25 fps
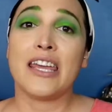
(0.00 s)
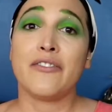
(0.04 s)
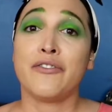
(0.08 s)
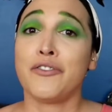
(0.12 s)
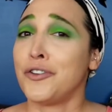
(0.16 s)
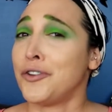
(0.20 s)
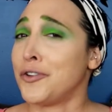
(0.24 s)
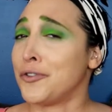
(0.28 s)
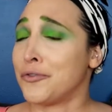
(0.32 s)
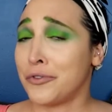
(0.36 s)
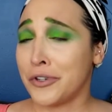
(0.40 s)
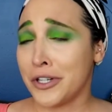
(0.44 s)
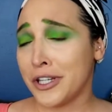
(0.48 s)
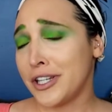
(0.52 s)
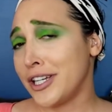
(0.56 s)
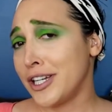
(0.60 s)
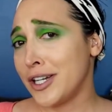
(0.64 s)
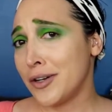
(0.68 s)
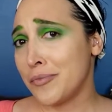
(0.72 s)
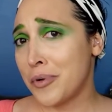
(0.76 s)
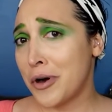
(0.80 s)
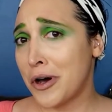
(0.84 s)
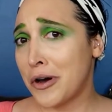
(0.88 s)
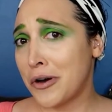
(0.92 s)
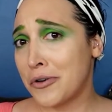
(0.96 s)
If you're
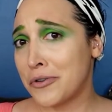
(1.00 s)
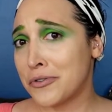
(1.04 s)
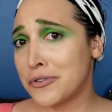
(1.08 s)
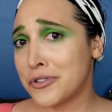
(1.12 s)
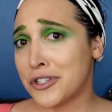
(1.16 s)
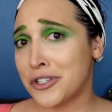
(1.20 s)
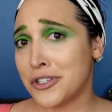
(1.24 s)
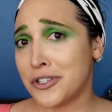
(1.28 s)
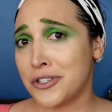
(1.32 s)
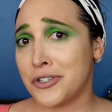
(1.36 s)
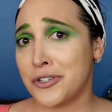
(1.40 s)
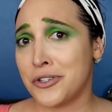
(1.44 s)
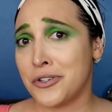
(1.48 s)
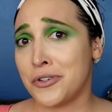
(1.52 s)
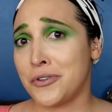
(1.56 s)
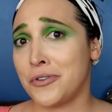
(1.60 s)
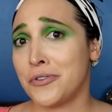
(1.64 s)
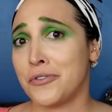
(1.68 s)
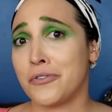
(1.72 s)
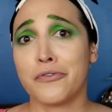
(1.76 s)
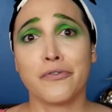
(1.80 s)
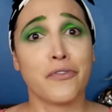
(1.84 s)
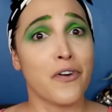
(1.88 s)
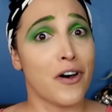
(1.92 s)
really opposed to